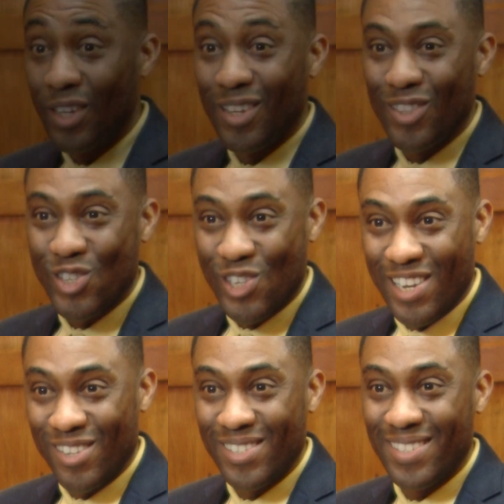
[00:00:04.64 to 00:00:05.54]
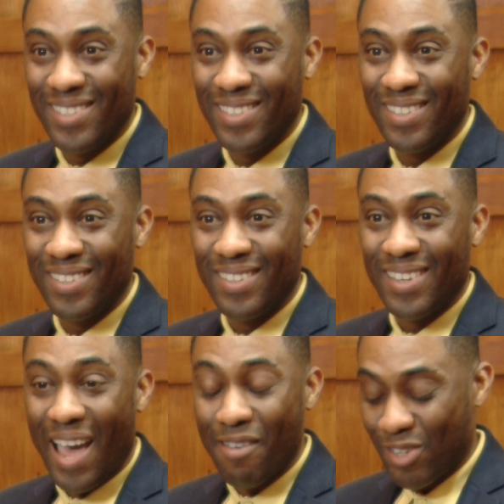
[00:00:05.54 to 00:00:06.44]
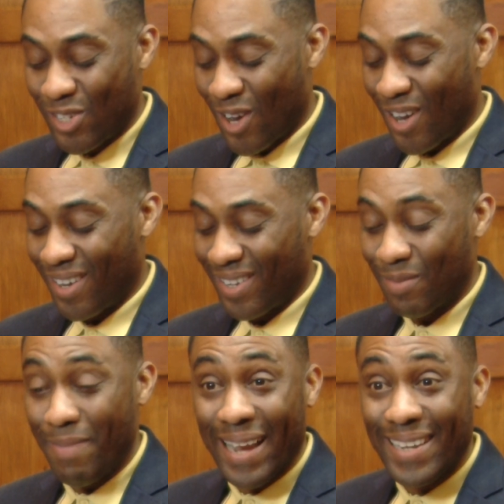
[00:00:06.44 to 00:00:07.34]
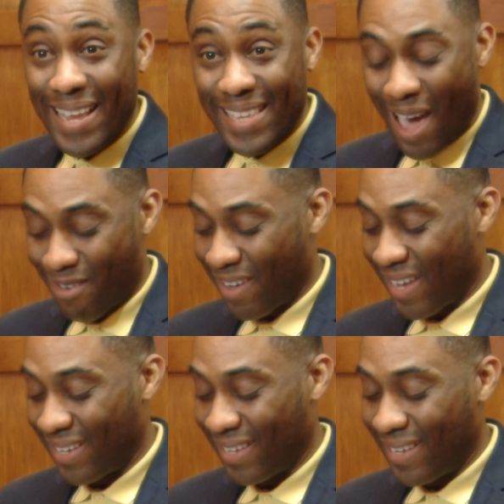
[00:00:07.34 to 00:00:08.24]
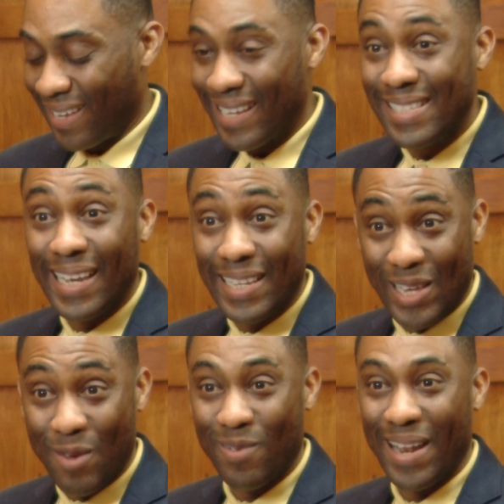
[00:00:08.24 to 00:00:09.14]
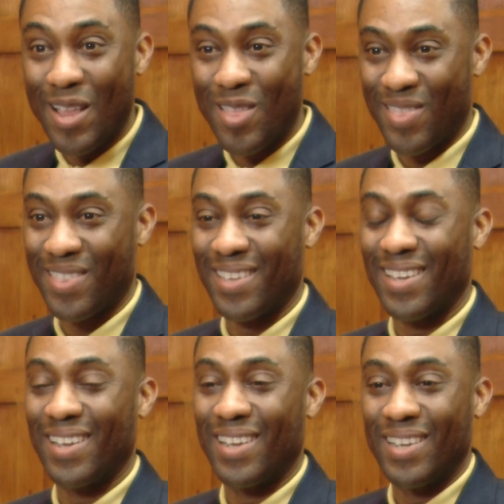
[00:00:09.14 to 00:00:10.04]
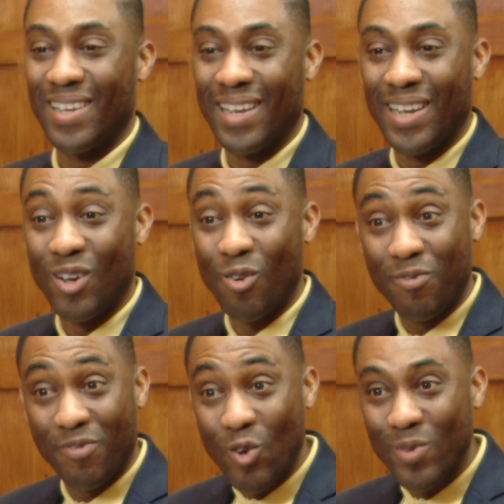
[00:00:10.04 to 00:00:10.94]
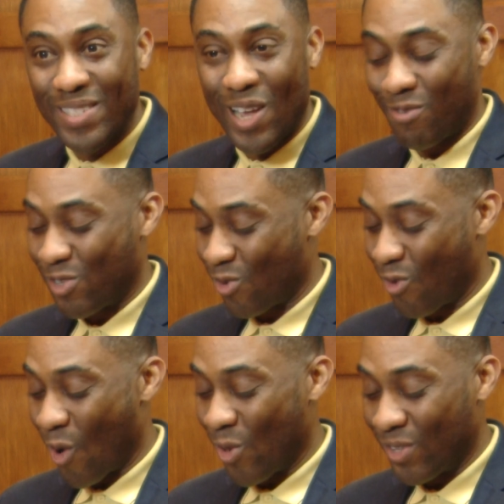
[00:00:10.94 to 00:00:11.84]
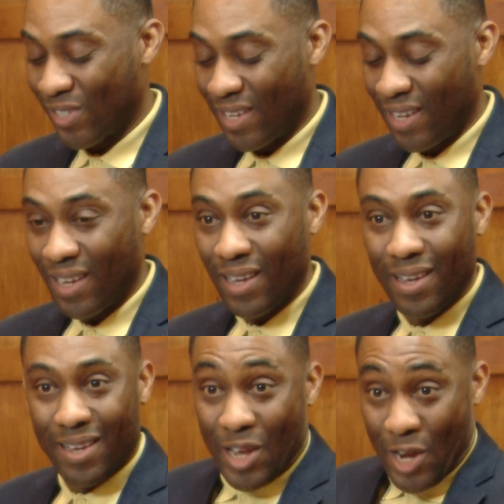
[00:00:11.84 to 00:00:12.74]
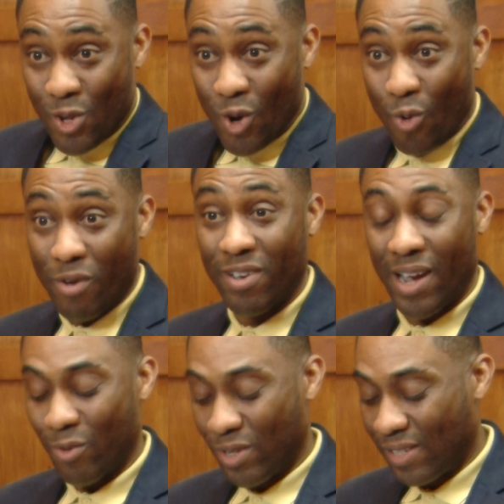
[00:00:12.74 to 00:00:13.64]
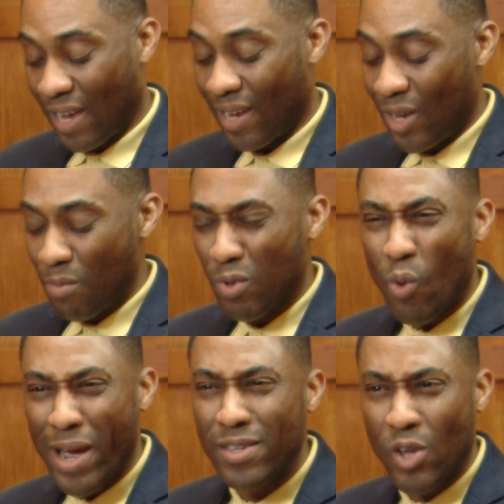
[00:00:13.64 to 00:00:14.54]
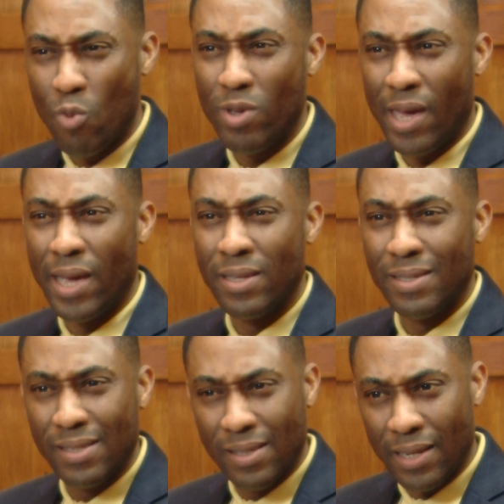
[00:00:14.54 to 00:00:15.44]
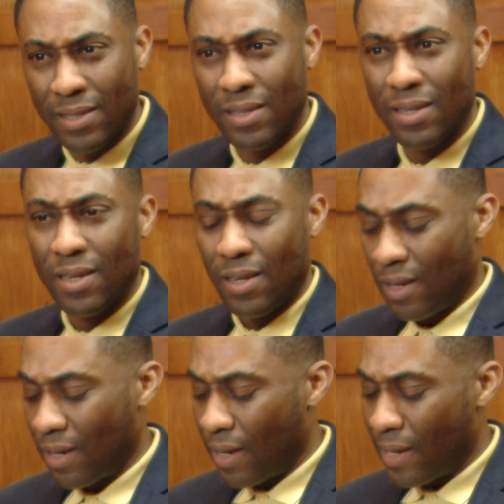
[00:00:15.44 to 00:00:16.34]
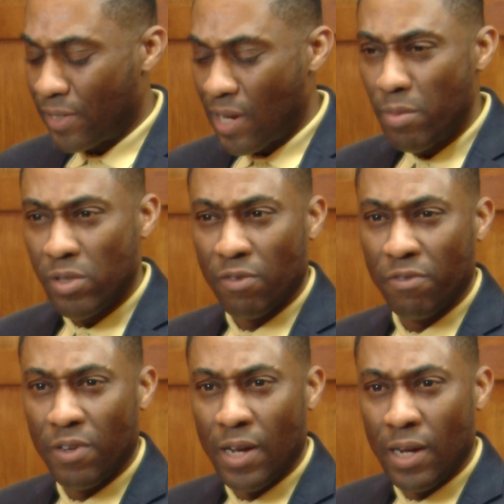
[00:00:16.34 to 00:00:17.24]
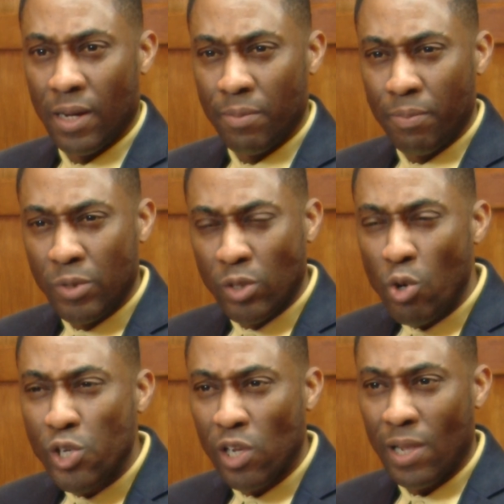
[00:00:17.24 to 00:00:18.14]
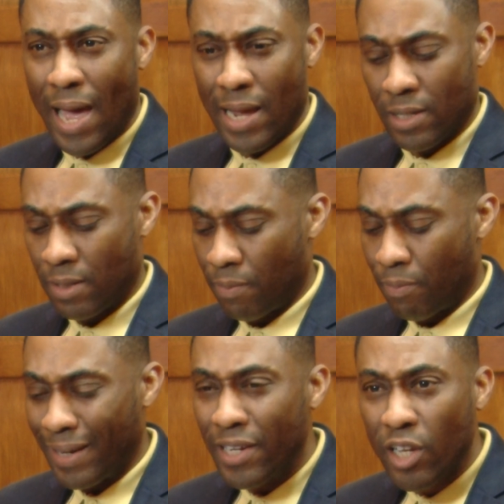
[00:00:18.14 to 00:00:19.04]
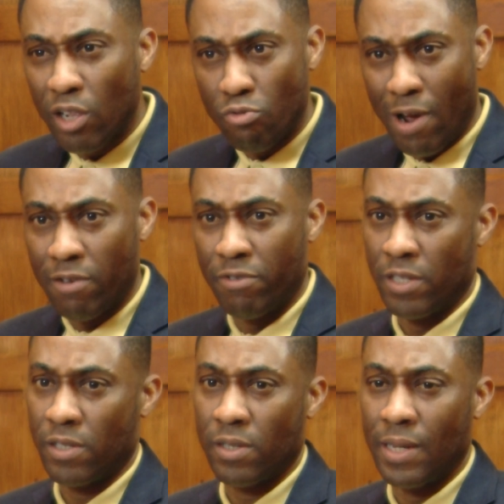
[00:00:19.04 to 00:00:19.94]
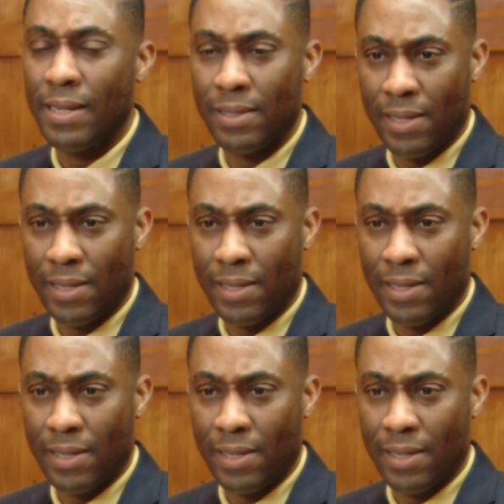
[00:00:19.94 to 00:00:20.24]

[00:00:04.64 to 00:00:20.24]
The Shield, Avatar, Baghdad Cafe, a ticker-tape length of film and television roles in your quiver, I would say. But where does Home Again sit in terms of social and political relevance in this